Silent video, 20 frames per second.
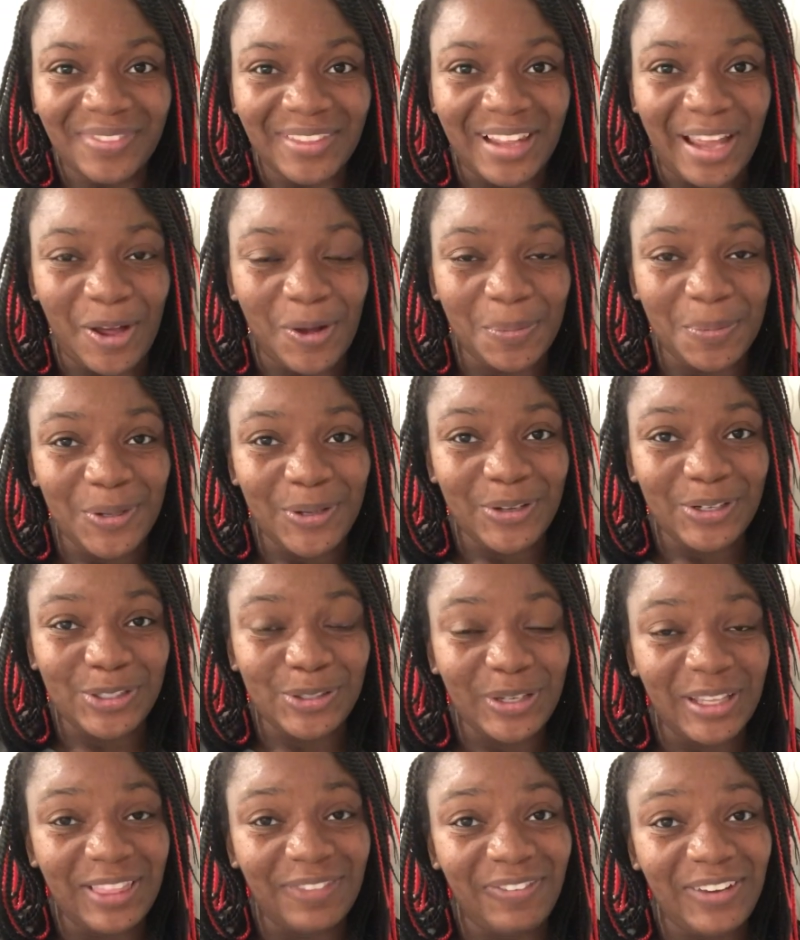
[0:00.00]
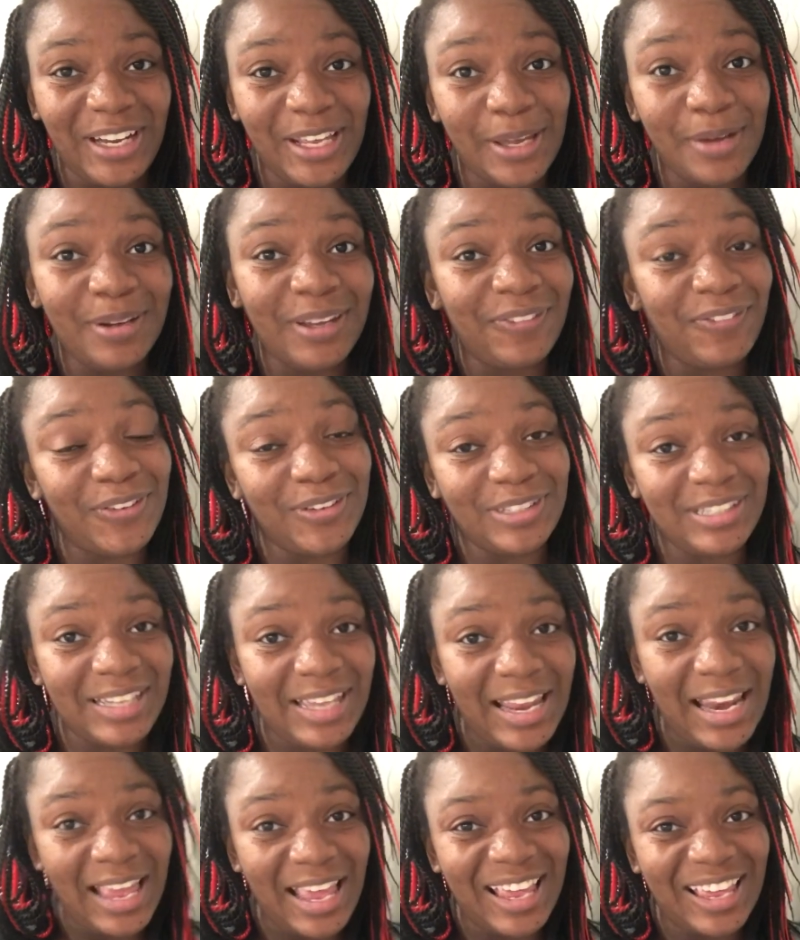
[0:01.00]
hope you enjoyed the video. If you
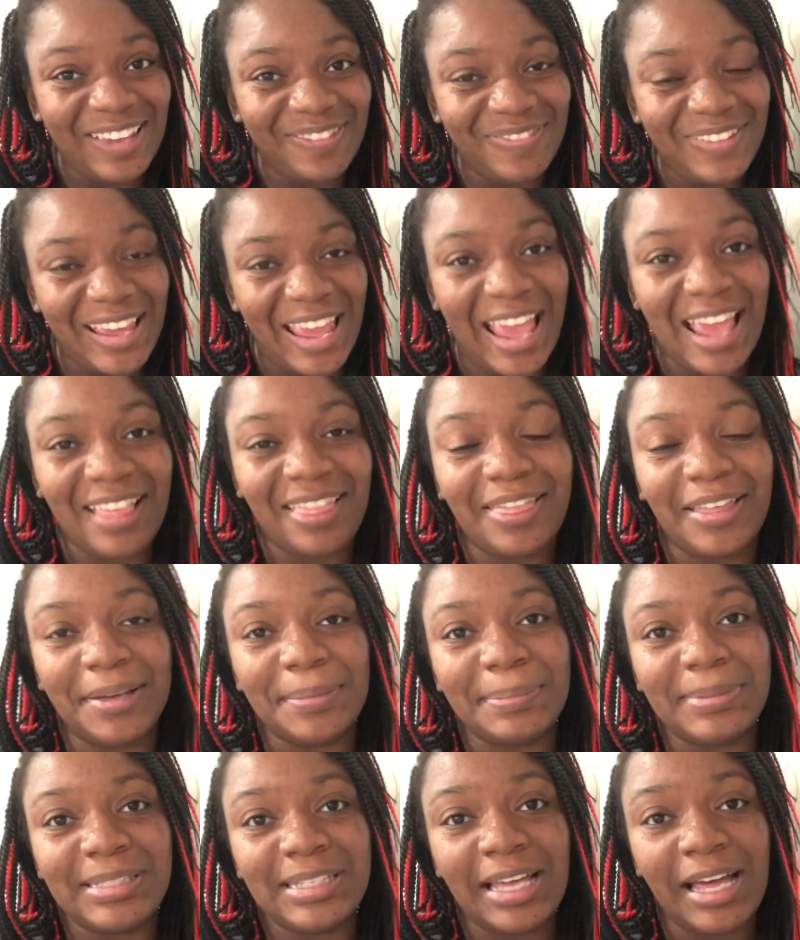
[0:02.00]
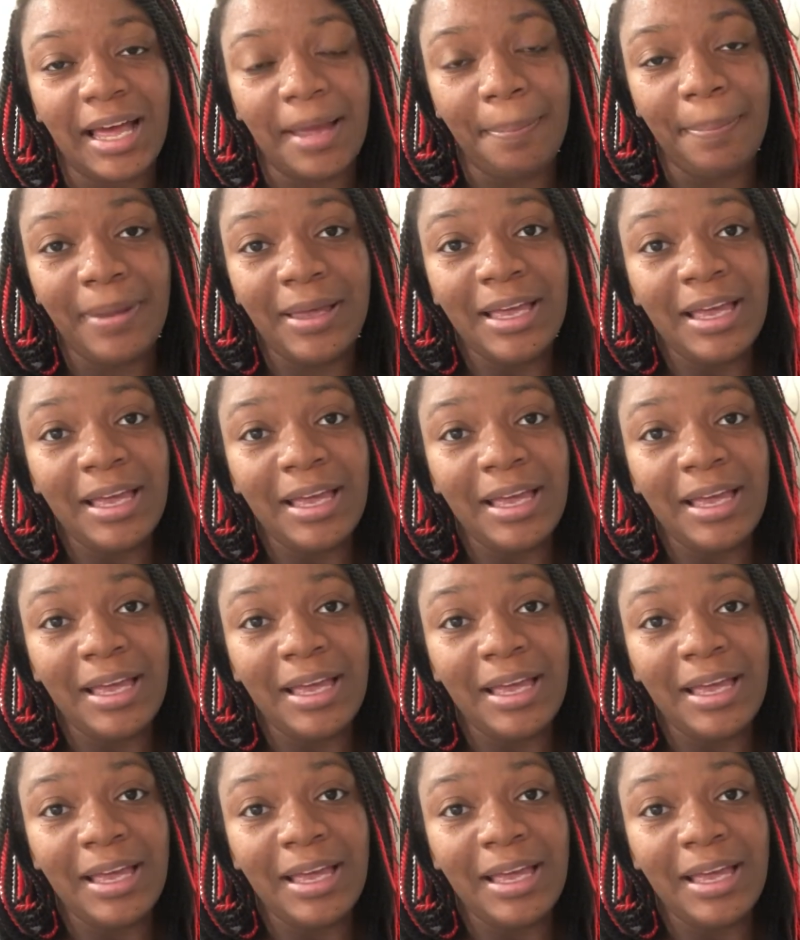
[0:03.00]
did, give me a thumbs up.